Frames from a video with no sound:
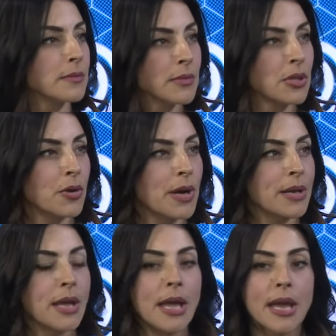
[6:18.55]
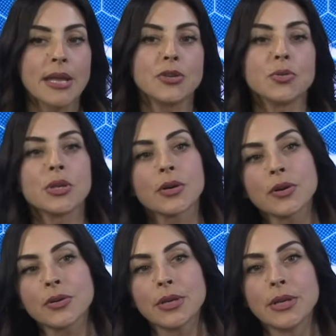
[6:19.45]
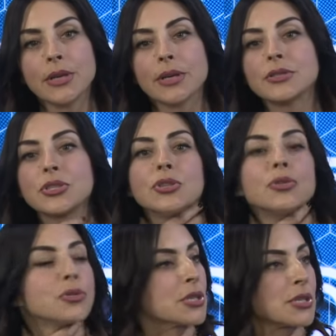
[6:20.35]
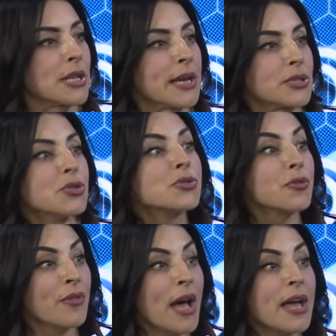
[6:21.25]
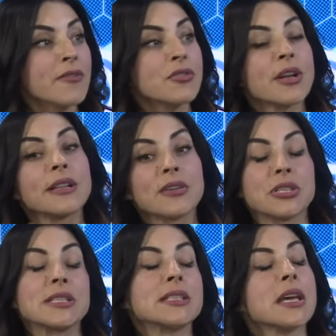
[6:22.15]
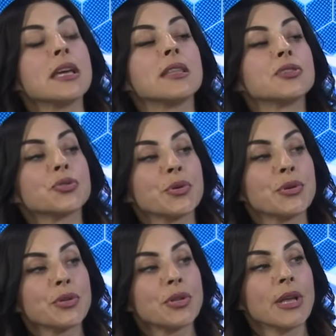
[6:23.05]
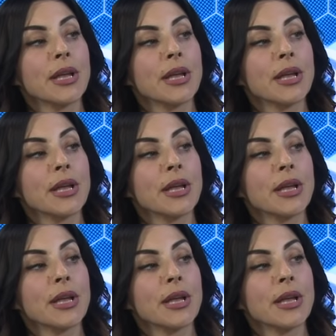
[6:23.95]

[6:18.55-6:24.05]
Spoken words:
you know, and you learn to just like to survive, you're not allowed to say the truth.